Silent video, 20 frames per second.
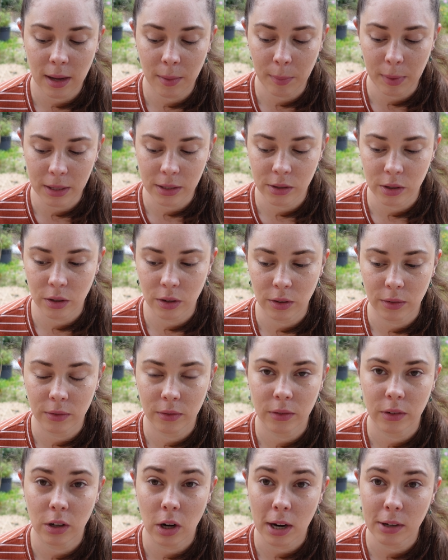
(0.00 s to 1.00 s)
a bit
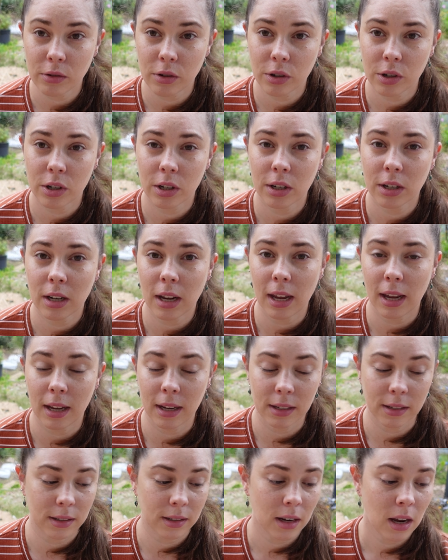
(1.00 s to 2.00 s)
of nitrogen
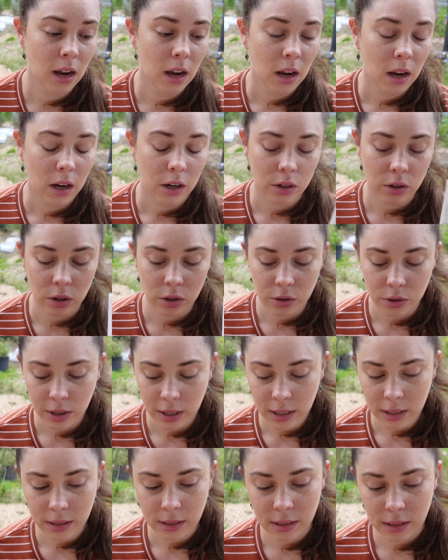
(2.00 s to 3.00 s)
and
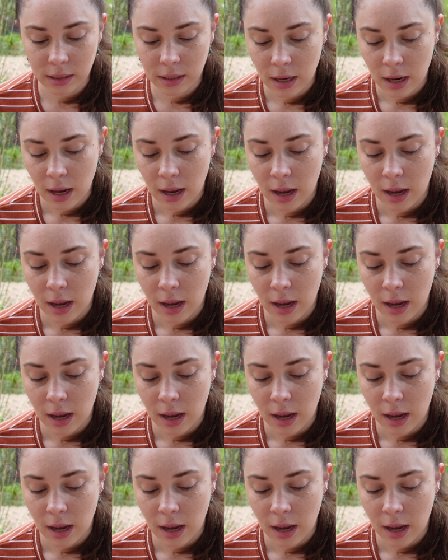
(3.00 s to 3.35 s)
nutrients.